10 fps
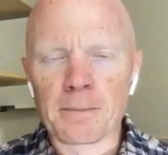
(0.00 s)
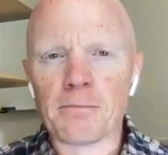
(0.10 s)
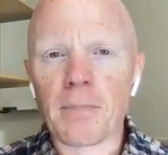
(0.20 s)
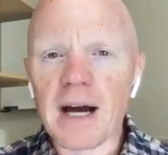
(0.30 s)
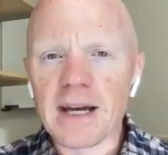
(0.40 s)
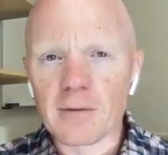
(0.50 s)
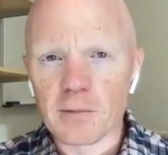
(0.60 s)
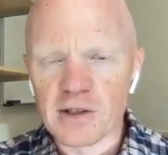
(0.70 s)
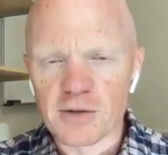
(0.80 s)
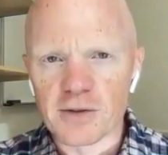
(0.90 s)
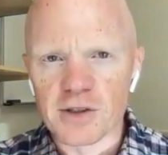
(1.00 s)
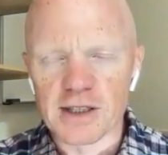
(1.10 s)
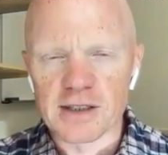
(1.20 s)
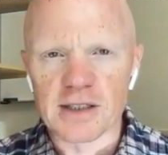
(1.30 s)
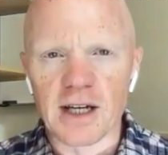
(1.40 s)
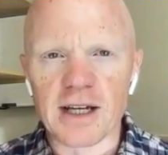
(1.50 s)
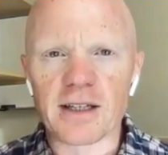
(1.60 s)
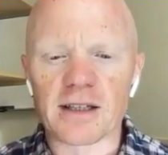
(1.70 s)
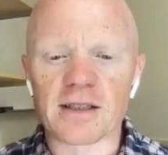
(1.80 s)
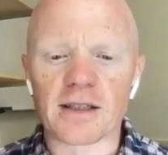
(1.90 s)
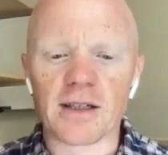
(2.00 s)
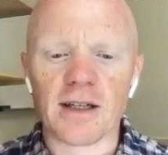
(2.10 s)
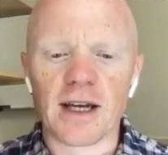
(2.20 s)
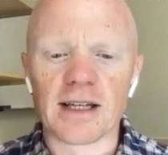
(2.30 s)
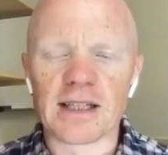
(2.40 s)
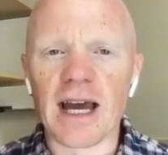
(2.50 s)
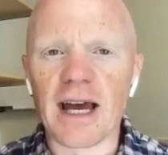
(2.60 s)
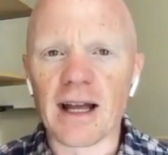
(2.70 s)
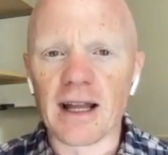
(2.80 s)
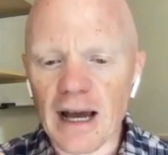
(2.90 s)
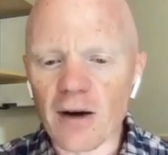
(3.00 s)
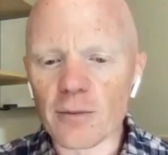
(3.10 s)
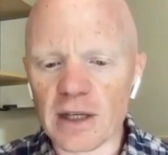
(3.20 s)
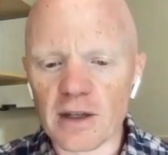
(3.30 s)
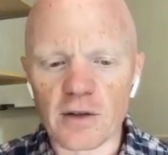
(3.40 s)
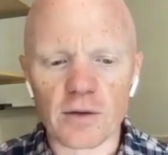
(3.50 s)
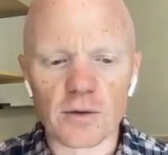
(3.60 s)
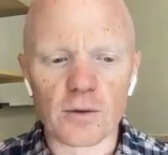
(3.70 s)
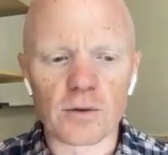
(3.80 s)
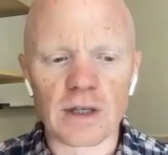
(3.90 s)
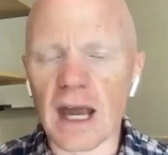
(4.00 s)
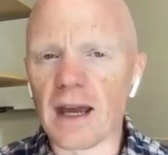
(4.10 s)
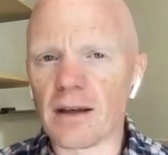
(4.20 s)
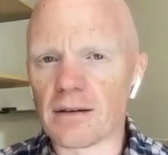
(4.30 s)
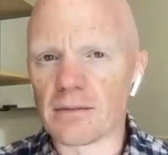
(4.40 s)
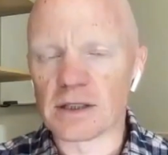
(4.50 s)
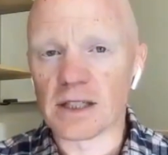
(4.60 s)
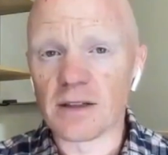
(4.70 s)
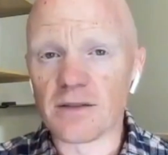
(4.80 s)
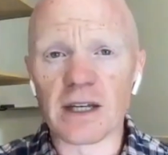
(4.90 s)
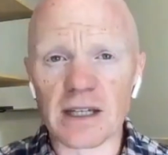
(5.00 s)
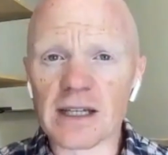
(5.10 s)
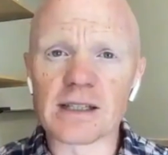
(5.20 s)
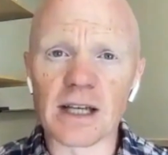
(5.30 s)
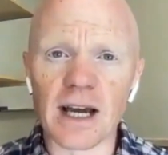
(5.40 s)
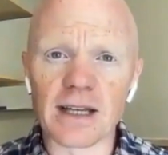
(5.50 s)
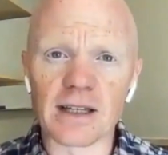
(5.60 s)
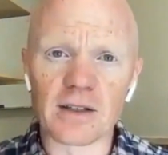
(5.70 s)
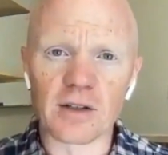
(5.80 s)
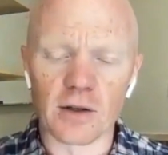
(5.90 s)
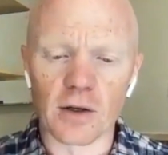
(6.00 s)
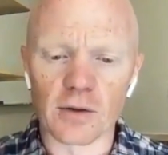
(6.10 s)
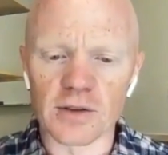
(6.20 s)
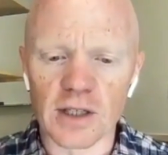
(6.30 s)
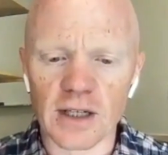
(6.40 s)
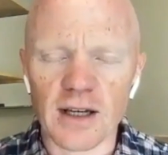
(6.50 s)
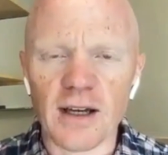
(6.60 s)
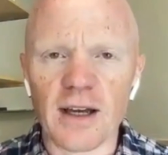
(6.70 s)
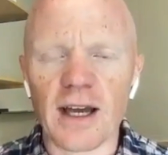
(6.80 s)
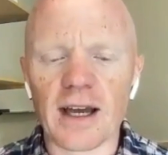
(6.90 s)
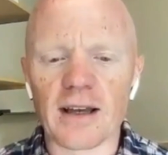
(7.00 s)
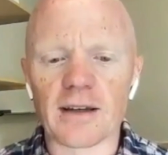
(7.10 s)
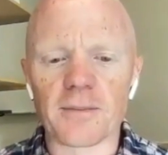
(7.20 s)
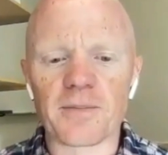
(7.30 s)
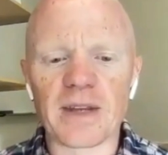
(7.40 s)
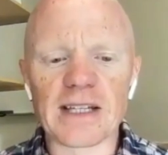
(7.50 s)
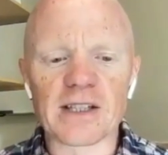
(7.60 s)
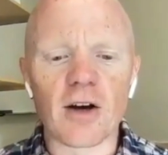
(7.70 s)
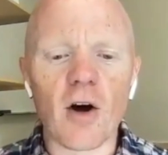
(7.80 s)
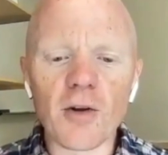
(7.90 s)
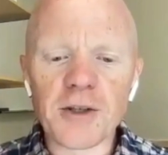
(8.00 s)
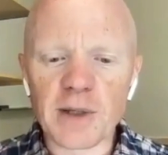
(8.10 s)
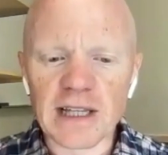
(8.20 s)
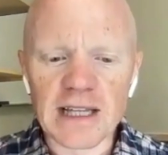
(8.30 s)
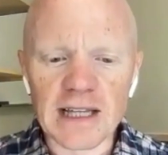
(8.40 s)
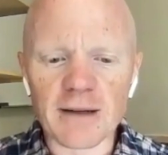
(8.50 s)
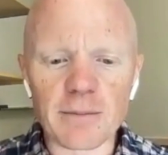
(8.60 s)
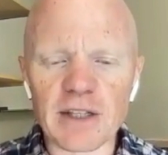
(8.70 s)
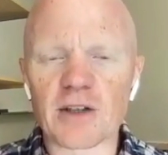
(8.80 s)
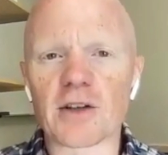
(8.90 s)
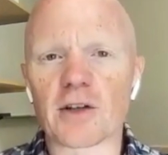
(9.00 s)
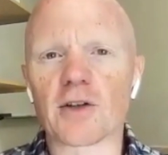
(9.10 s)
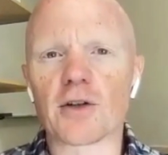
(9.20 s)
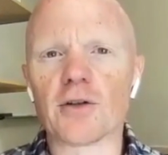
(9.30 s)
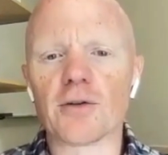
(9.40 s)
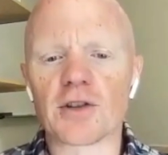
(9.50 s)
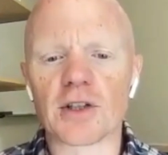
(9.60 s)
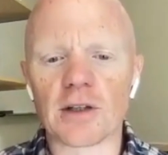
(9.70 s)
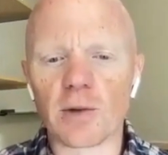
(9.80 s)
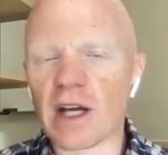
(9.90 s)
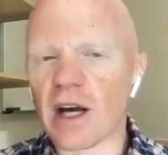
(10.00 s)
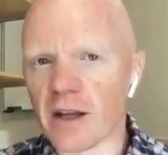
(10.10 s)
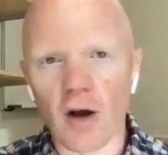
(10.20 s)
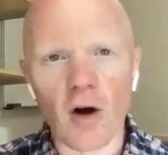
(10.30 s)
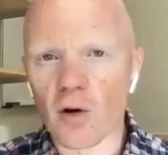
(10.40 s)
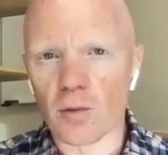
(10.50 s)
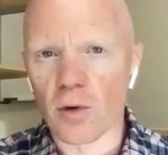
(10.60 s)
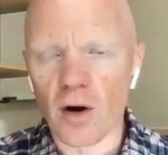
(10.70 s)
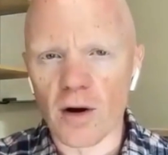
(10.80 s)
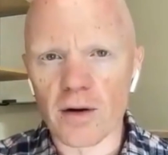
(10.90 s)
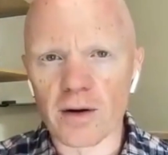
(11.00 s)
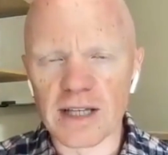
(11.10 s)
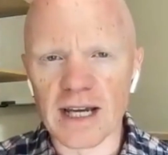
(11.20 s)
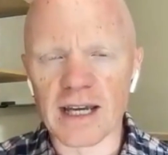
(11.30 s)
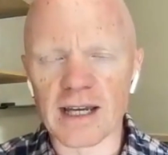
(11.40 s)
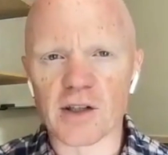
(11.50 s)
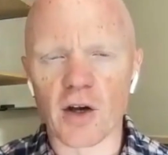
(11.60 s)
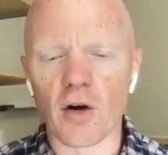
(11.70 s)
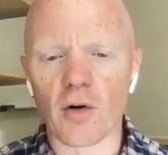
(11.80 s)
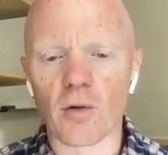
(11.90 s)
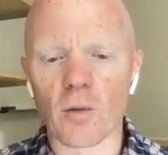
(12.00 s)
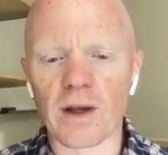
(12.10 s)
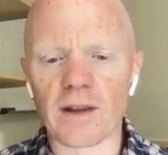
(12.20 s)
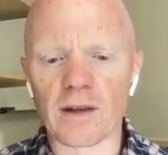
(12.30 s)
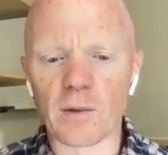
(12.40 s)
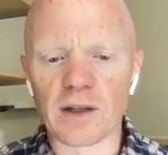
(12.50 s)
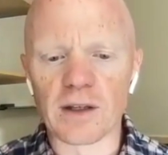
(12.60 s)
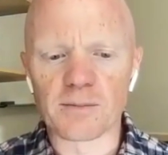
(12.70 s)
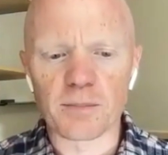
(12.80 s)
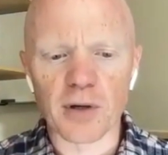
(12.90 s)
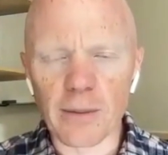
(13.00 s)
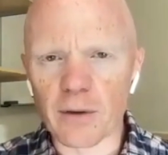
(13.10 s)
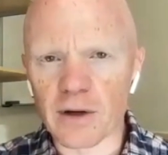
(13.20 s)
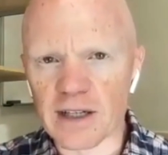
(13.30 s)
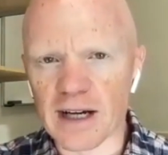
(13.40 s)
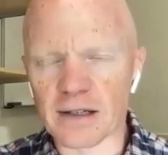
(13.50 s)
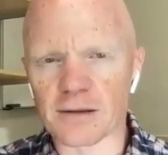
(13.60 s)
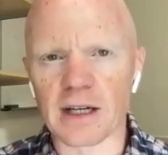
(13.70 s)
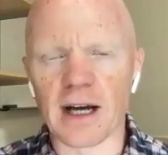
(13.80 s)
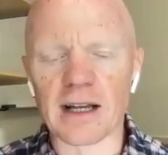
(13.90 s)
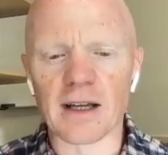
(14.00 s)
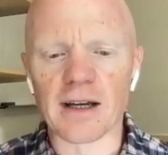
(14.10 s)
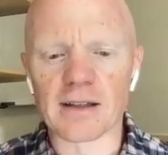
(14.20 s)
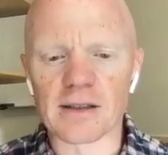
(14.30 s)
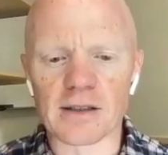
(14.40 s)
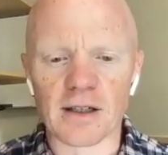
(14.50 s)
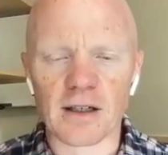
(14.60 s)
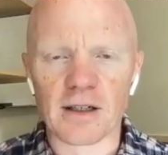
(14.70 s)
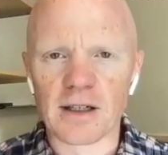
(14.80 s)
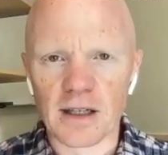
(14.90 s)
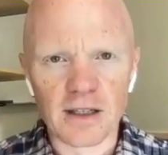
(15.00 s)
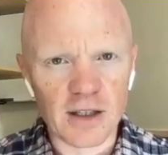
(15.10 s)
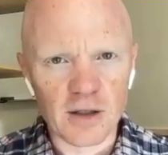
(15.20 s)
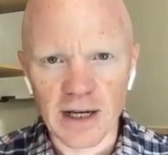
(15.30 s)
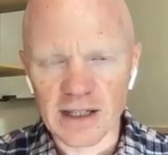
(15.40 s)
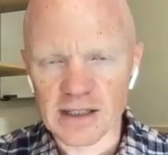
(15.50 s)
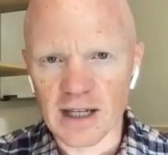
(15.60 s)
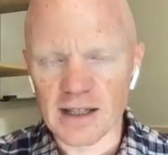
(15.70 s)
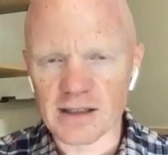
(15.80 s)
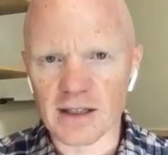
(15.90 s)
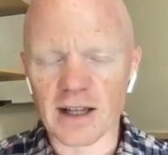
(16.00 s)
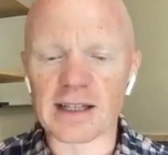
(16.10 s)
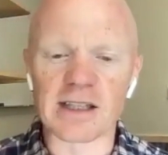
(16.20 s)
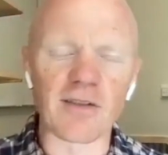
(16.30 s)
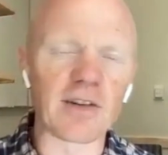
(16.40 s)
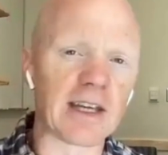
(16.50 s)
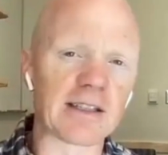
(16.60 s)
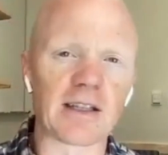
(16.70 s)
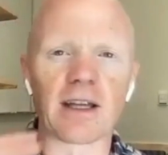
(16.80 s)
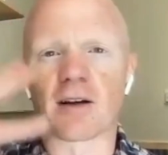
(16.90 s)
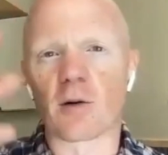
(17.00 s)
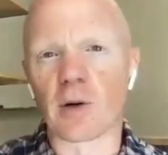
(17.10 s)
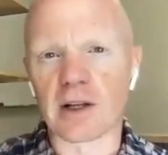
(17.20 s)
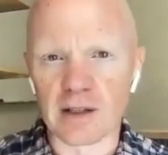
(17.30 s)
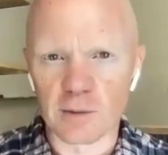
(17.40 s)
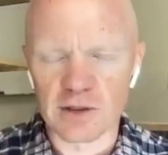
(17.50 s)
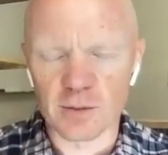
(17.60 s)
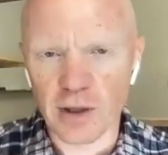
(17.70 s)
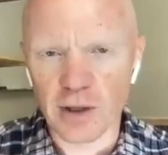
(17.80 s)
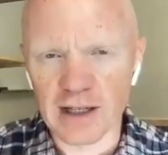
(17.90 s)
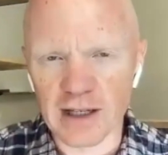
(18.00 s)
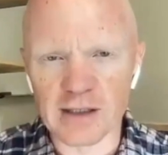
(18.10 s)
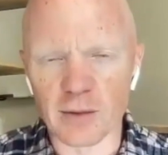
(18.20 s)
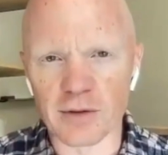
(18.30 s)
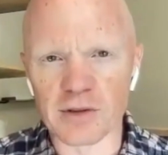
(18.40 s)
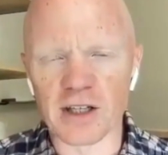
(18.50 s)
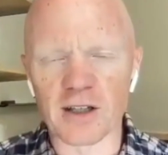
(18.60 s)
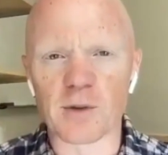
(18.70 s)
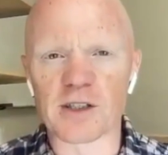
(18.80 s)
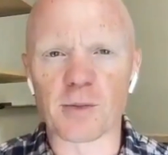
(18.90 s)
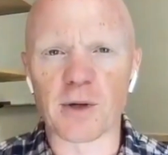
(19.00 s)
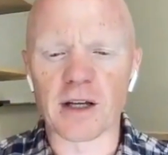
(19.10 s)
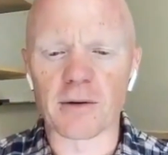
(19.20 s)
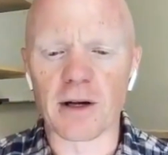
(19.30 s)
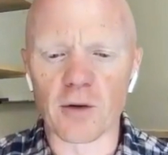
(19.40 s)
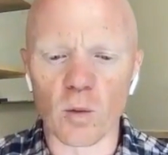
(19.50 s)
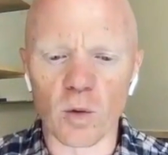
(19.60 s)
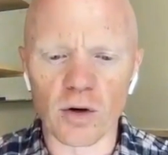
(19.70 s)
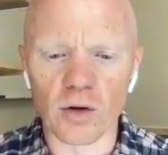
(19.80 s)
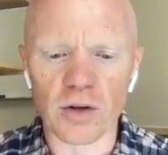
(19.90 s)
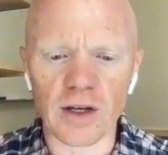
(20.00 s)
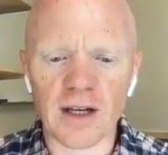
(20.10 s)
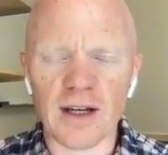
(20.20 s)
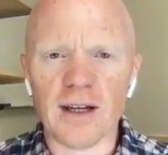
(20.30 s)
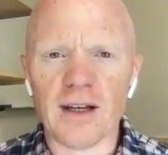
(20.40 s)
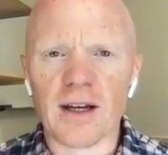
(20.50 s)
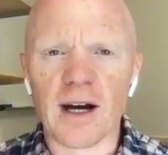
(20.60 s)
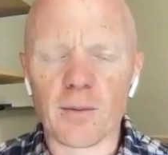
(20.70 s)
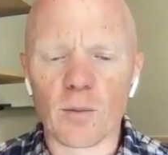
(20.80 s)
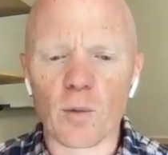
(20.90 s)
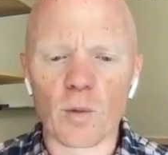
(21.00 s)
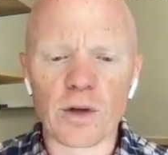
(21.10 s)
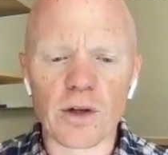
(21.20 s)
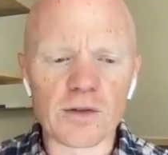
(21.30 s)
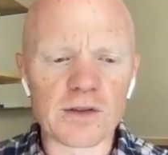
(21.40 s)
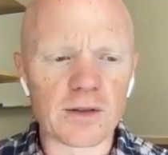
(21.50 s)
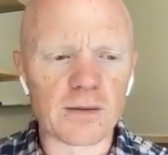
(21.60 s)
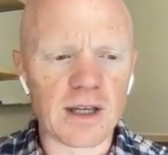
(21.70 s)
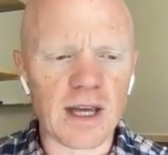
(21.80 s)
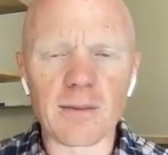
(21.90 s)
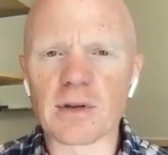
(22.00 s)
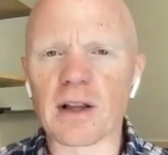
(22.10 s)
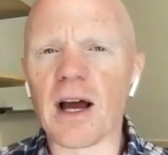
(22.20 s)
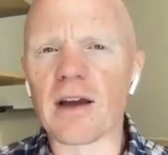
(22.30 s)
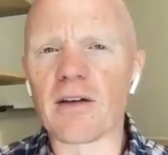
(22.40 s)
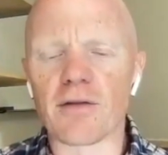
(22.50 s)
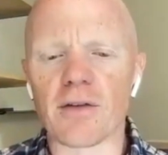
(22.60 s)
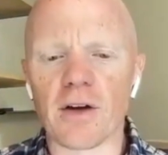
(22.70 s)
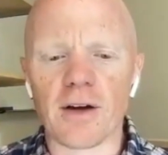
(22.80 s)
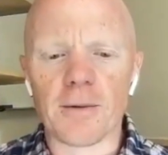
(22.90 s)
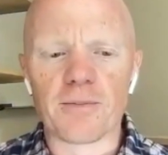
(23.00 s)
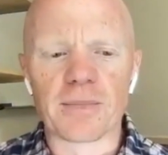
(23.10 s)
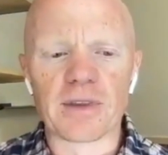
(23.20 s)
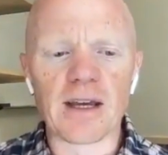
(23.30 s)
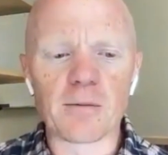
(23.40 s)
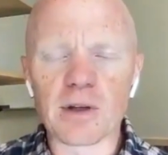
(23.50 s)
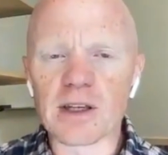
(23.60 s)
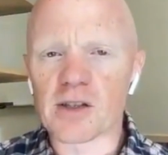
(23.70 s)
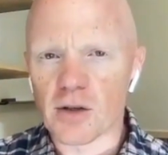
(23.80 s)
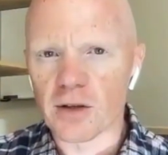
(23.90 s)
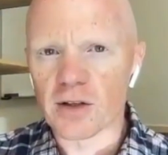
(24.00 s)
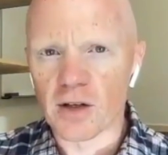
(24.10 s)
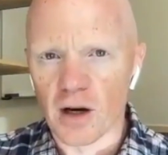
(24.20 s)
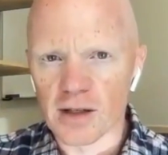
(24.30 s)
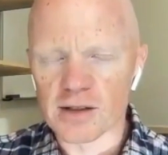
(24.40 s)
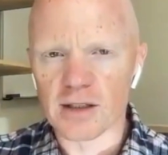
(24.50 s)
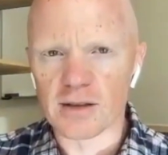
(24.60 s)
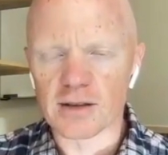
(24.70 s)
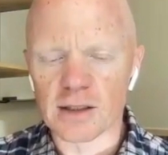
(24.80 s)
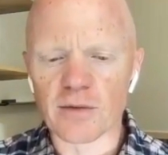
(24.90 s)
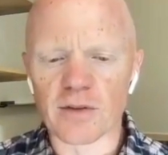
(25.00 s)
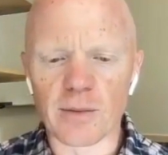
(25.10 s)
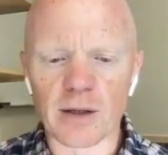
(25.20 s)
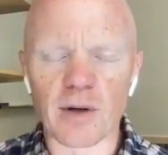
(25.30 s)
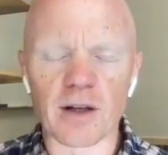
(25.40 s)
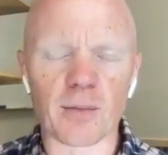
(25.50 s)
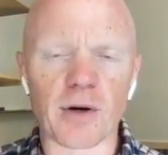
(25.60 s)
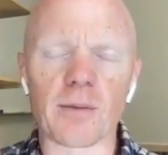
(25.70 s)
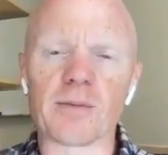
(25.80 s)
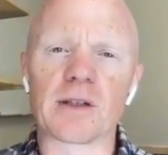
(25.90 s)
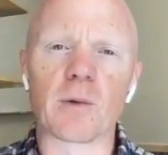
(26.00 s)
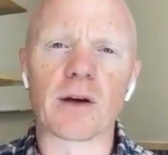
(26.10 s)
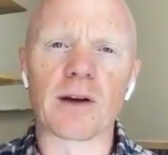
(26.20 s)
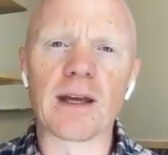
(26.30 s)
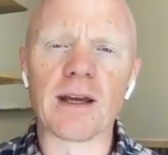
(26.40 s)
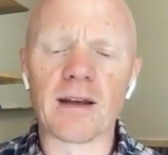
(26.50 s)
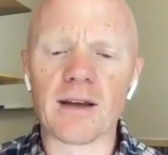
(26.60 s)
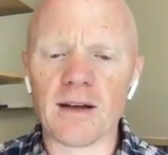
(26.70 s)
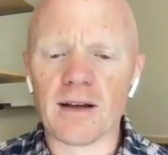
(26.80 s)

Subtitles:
My research as a scientist has allowed me to gain significant insight into those. And it's ultimately led me to the conclusion that we got it all wrong decades ago when the primary dietary guidelines in the United States in the late 70s, and it quickly was spreading, similar sentiments spreading around the world. When those came to life, they really started causing some of the metabolic problems that we are in.